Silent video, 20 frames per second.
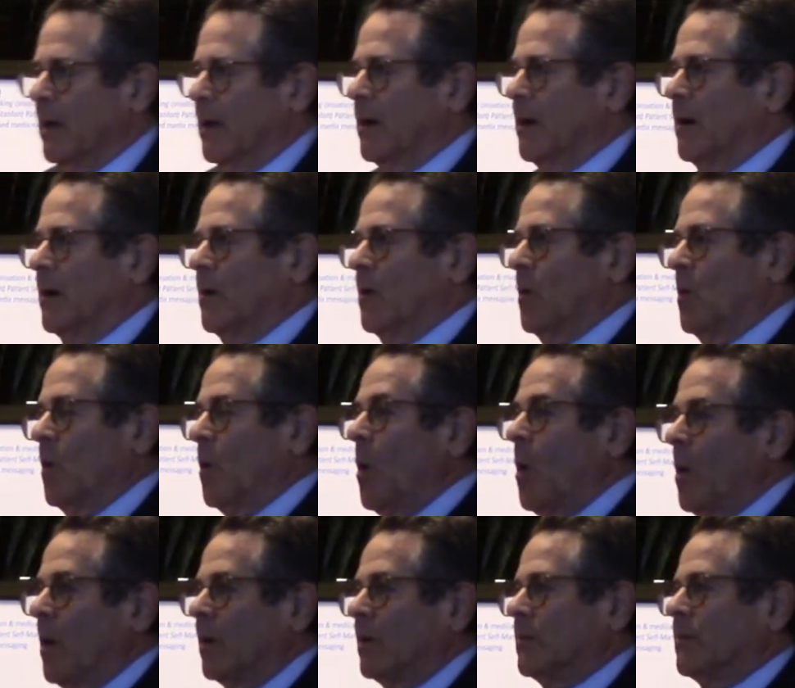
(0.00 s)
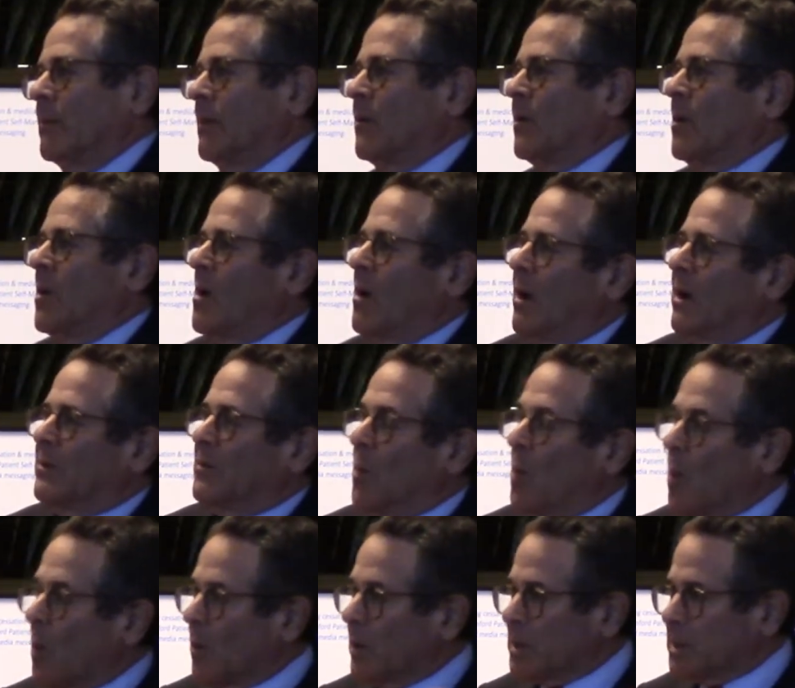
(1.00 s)
on
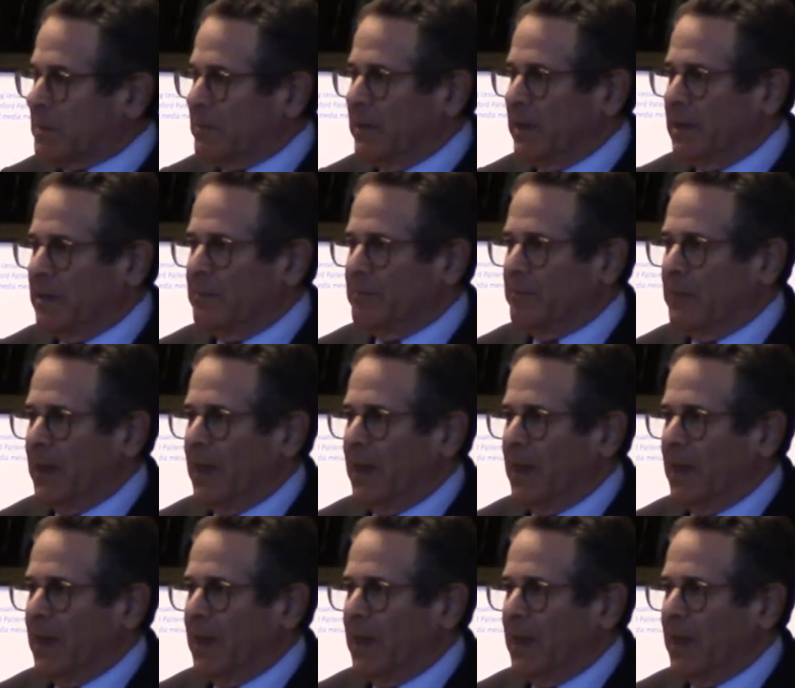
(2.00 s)
horse meat.